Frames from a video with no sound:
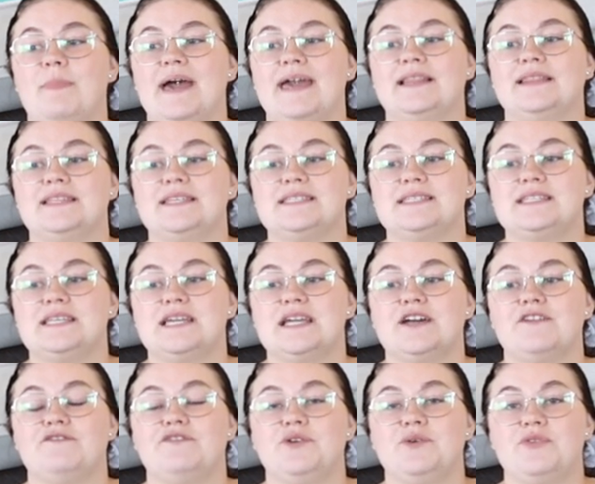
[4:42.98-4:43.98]
by listing
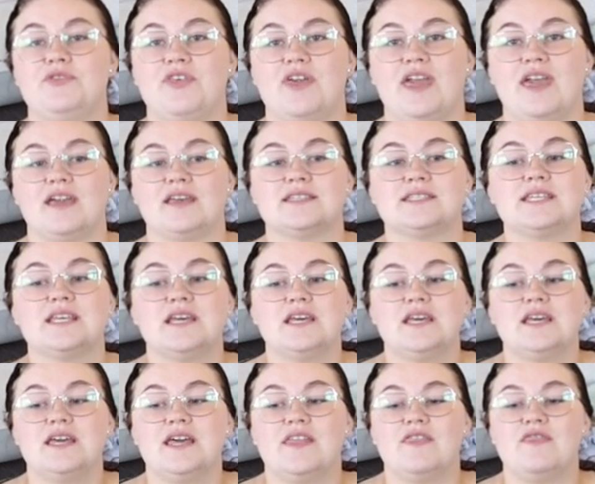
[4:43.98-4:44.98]
a few things
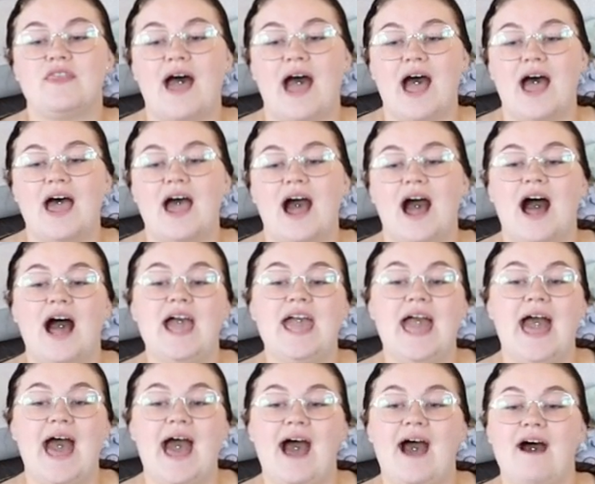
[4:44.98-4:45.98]
that I
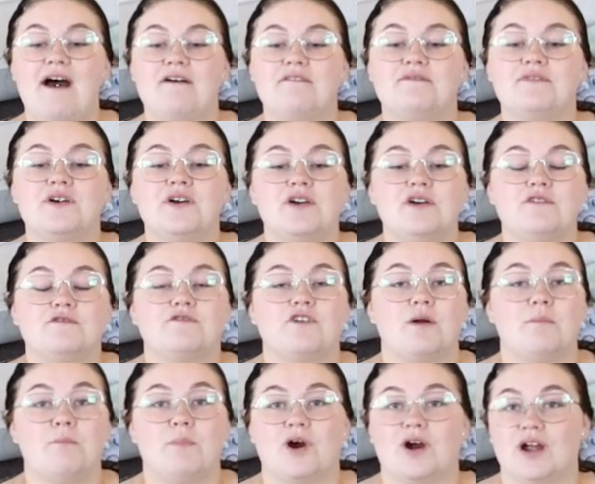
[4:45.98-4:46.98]
have
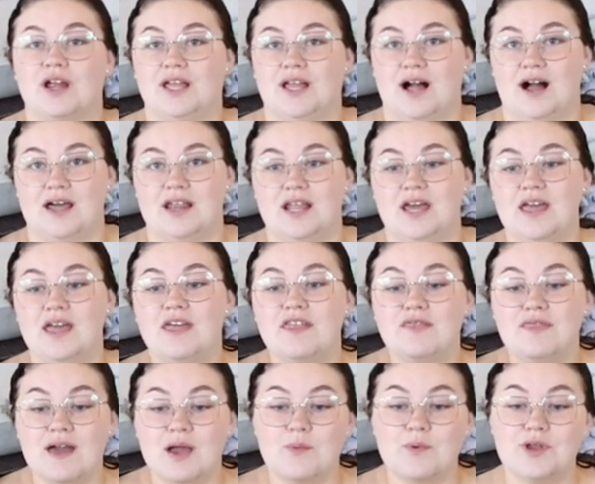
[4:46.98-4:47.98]
from Mariana
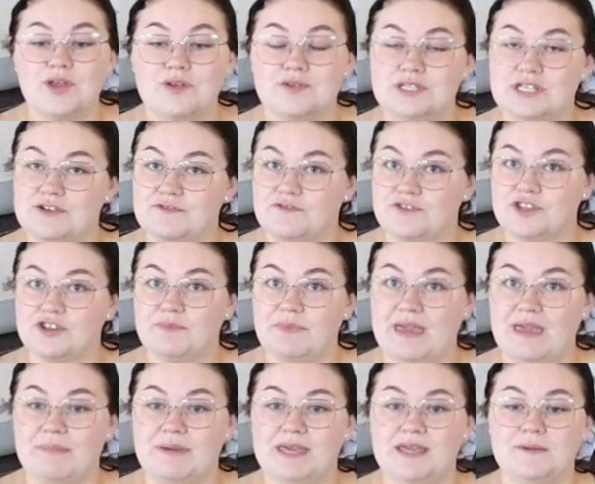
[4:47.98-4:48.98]
that we're using for the
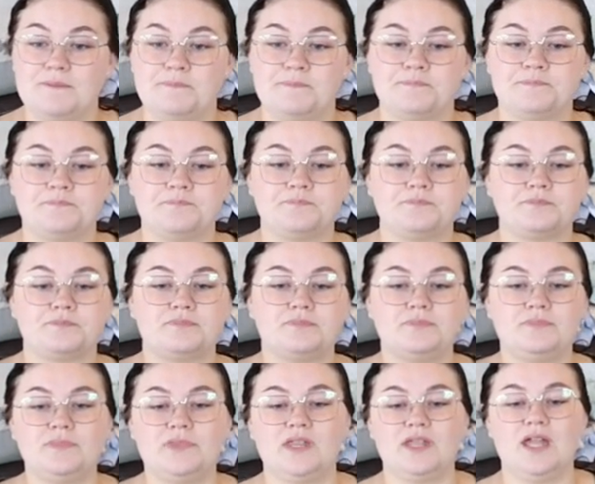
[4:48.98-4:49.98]
baby.
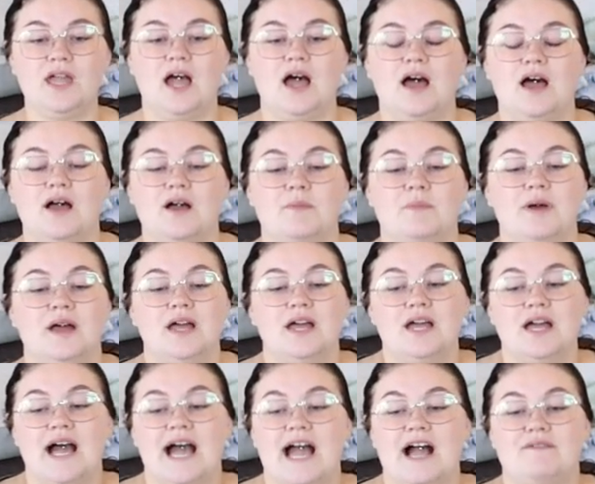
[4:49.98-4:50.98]
I
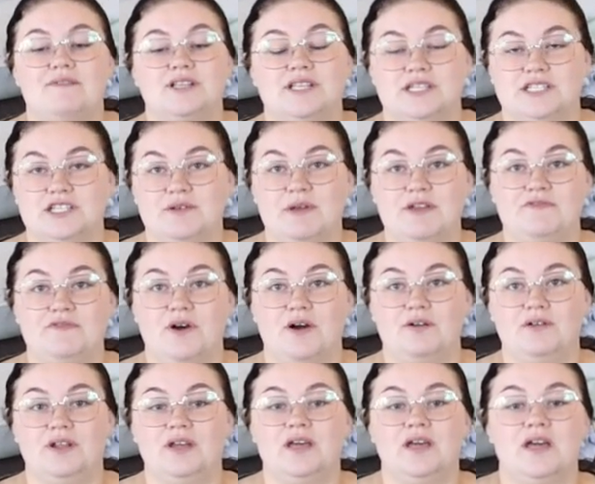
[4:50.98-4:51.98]
have a list on my
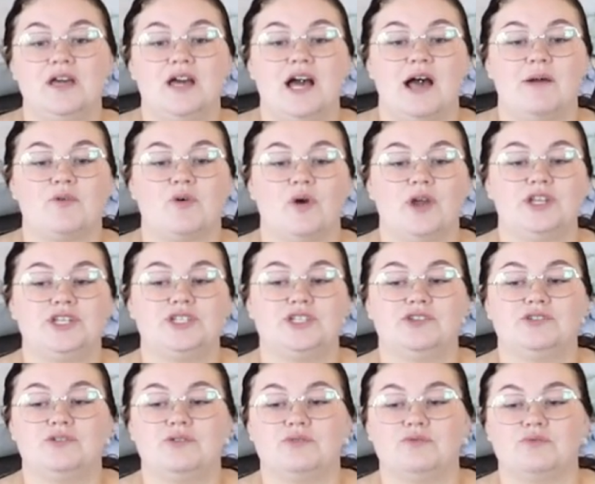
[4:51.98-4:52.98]
phone. I'm going
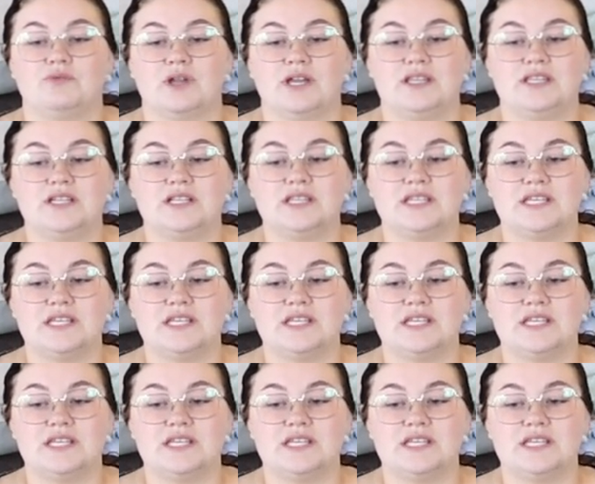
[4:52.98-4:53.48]
to read the